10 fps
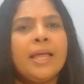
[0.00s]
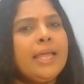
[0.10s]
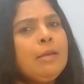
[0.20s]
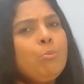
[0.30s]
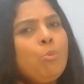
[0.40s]

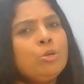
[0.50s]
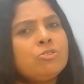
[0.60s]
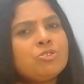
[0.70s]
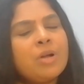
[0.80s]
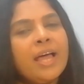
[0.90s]
In most
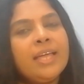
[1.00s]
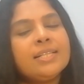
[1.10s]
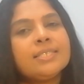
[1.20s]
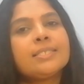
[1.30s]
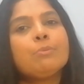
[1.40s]

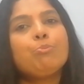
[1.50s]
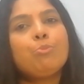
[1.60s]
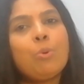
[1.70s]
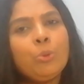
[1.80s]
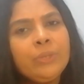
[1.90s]
trials,
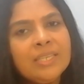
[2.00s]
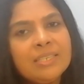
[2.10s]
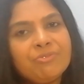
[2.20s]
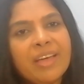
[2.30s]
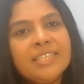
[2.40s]
both the
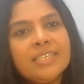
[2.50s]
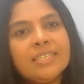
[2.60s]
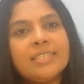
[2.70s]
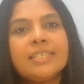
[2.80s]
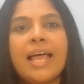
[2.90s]

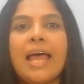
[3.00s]
defendant